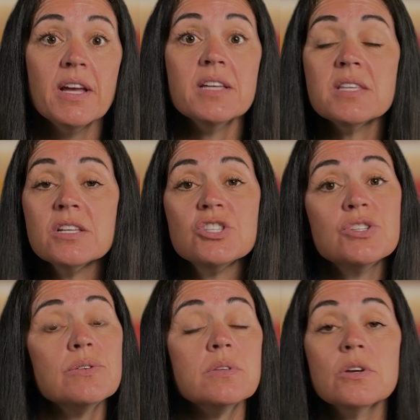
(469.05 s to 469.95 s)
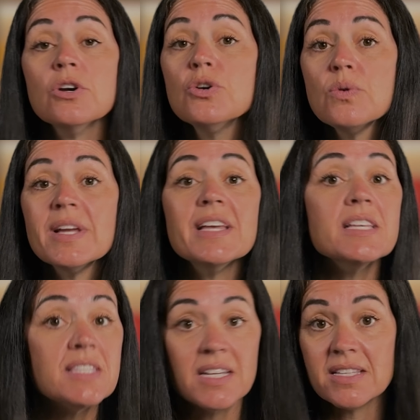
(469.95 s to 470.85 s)
is a student who
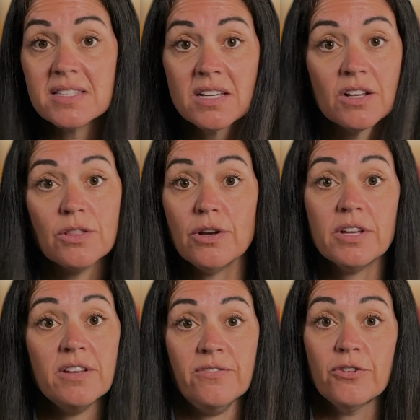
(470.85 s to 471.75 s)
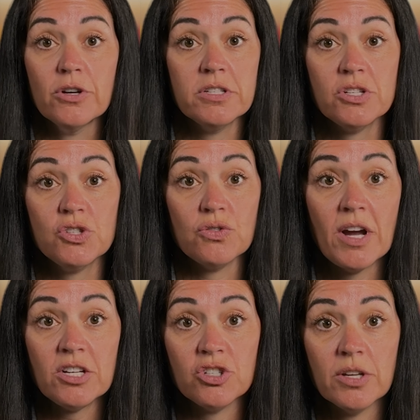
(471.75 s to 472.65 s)
isn't looking for a
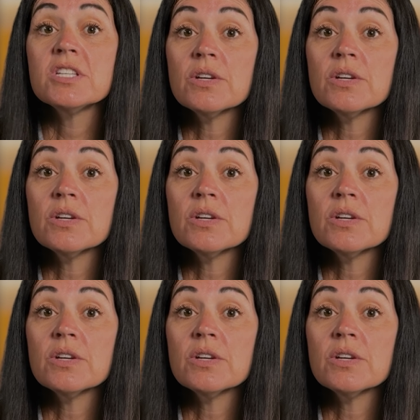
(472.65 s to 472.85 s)
distraction.